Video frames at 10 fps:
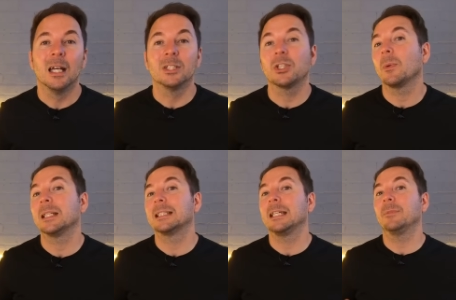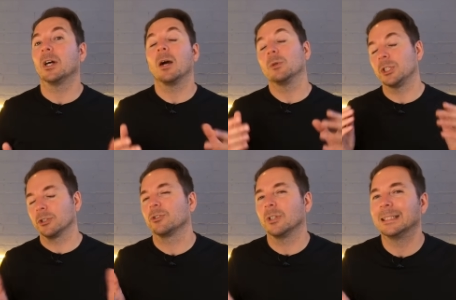so it seemed that I was
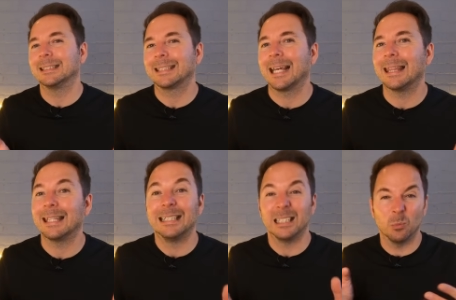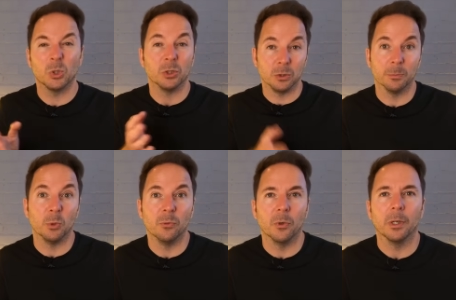just trying to scan things that were too
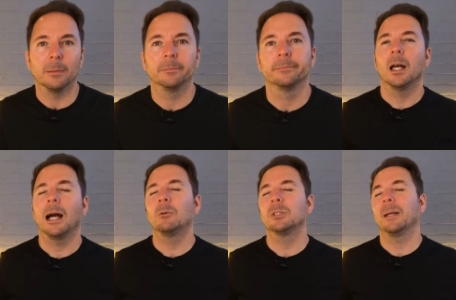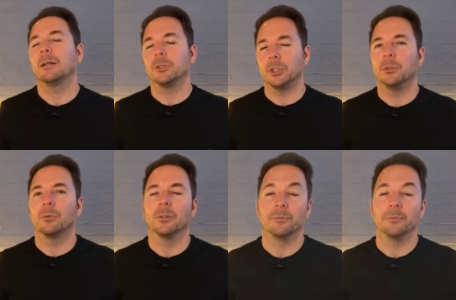small for it. I was about due for a